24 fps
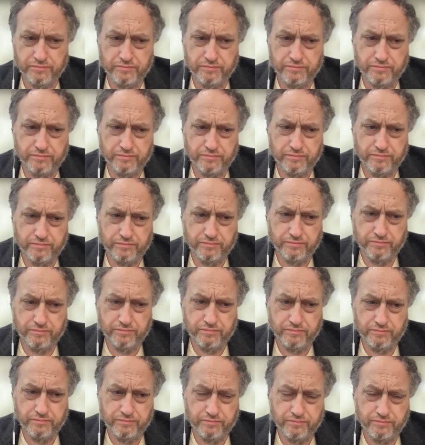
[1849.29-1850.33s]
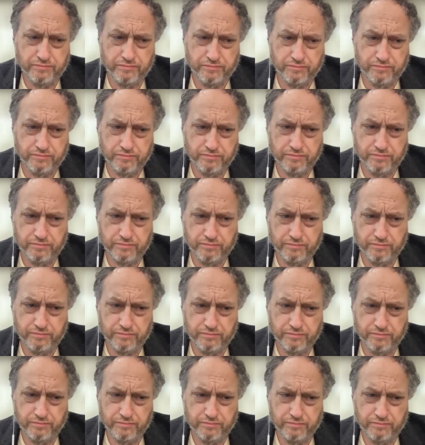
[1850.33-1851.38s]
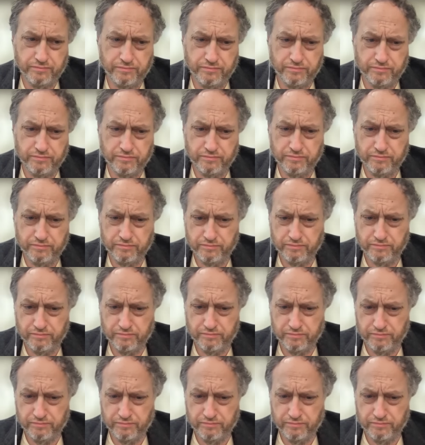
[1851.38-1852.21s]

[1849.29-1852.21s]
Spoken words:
No words are spoken by the person on screen.